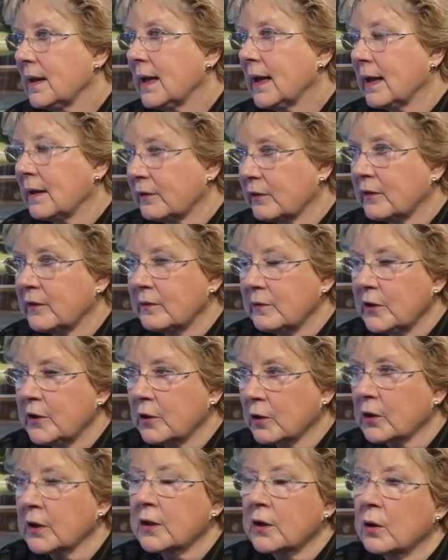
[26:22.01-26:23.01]
as
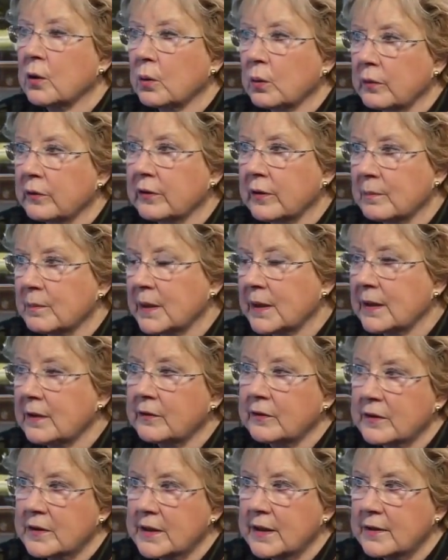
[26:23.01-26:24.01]
you're going to hold
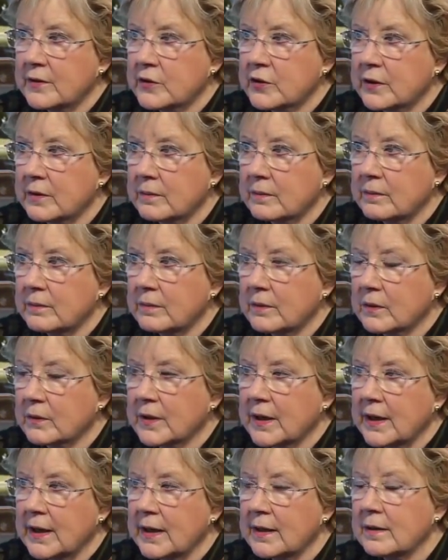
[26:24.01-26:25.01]
somebody's attention.
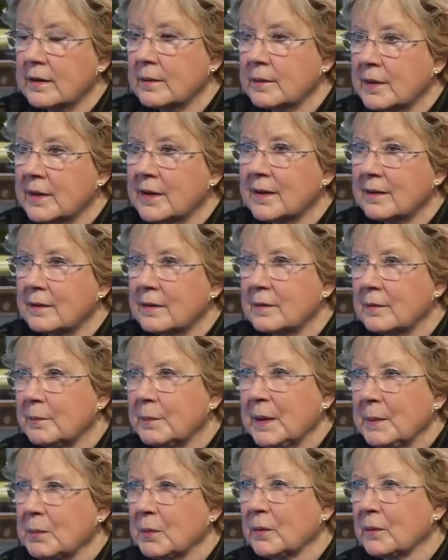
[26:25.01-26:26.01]
Okay? I mean,
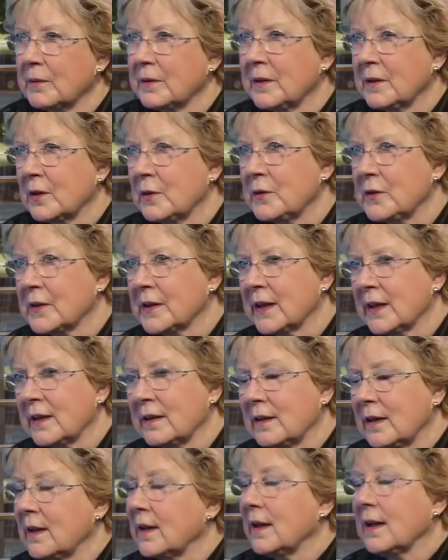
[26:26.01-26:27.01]
people, you
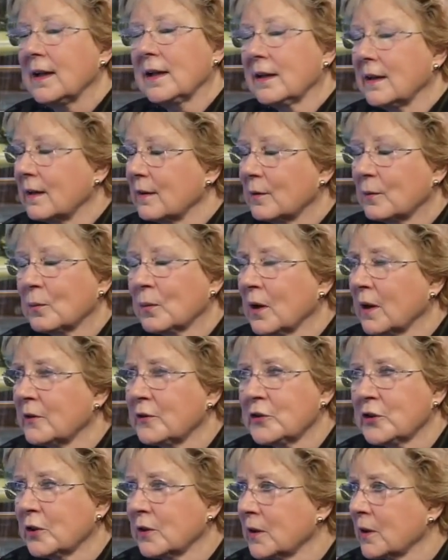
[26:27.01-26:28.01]
get...
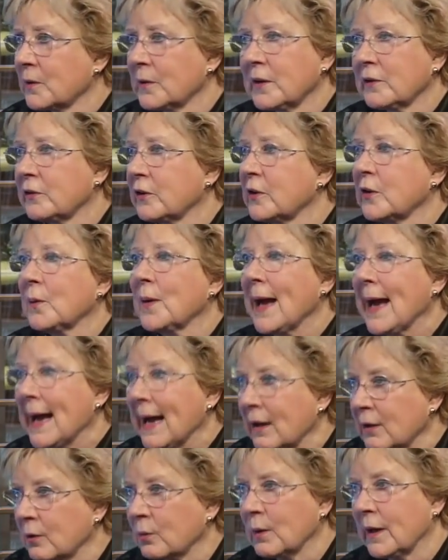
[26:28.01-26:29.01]
Ron Chernow doesn't know
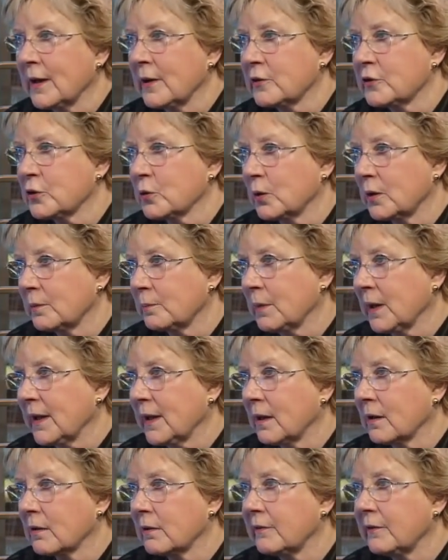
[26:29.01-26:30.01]
how to write a short
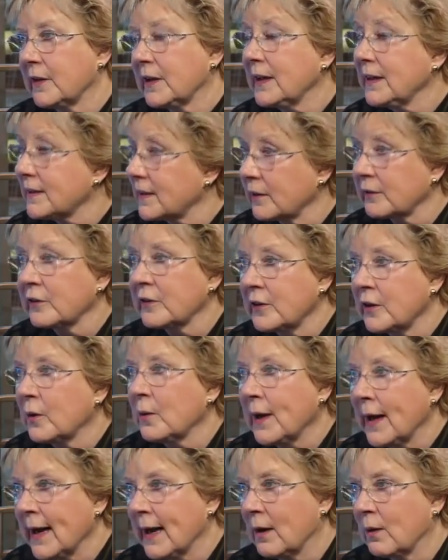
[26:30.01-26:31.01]
biography. He doesn't
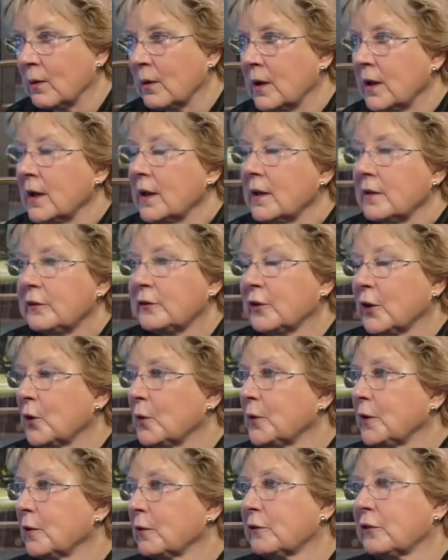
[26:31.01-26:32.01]
know how.
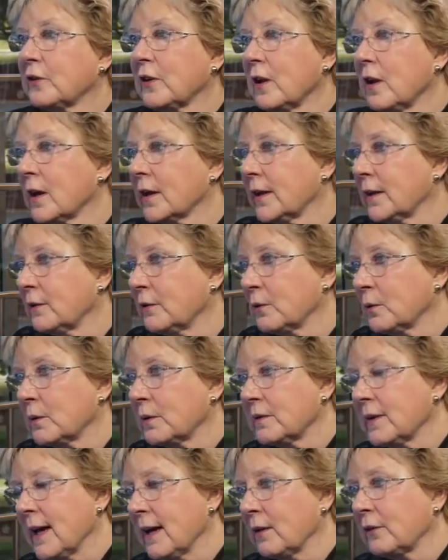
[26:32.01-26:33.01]
So you're slogging through
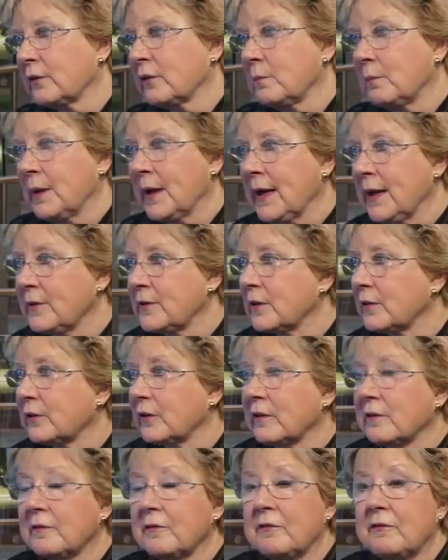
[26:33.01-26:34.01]
1,000
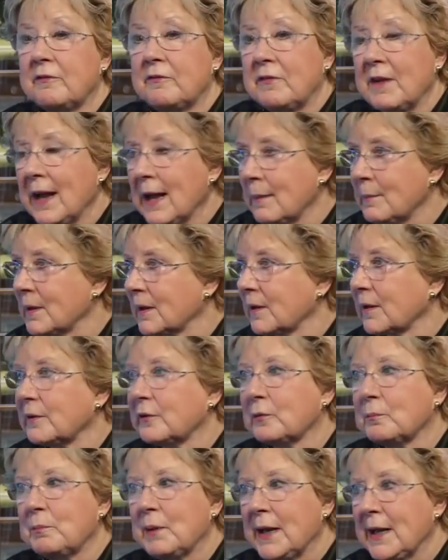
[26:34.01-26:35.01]
pages of
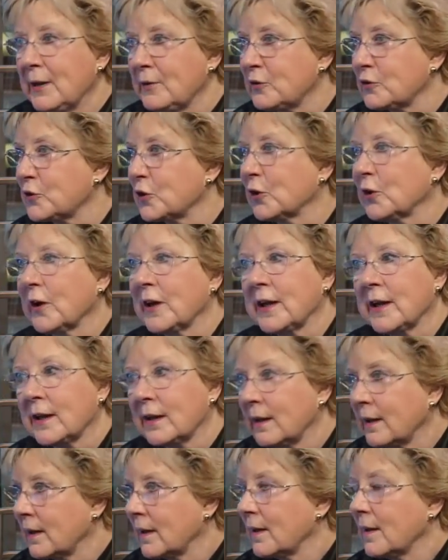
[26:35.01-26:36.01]
fabulous
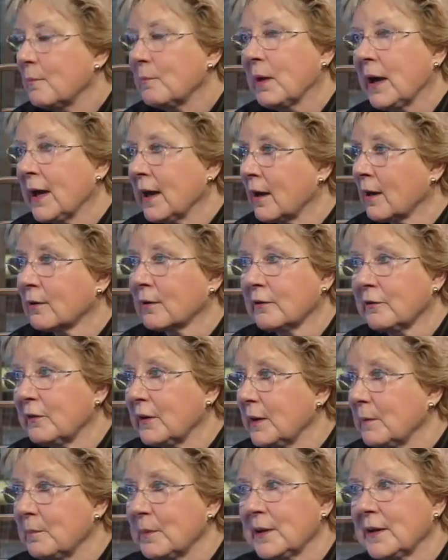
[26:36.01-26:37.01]
page-turning
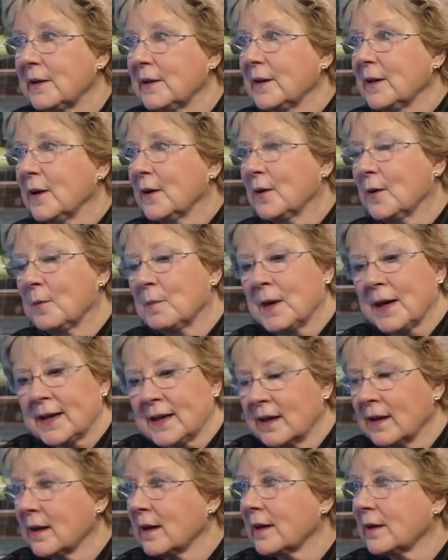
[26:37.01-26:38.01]
biography, but oh my
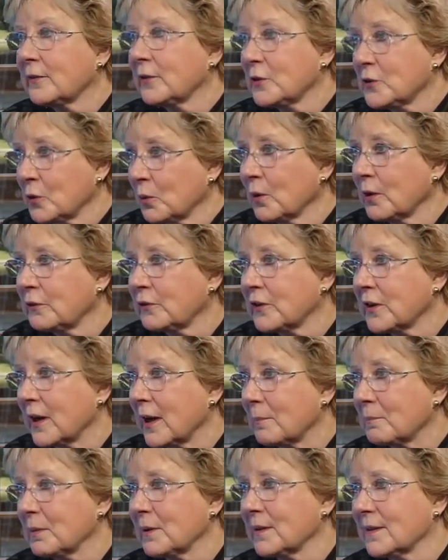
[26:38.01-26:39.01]
God, it's a
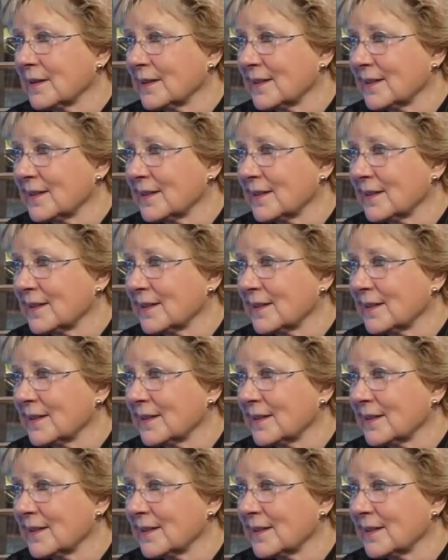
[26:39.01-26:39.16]
doorstop.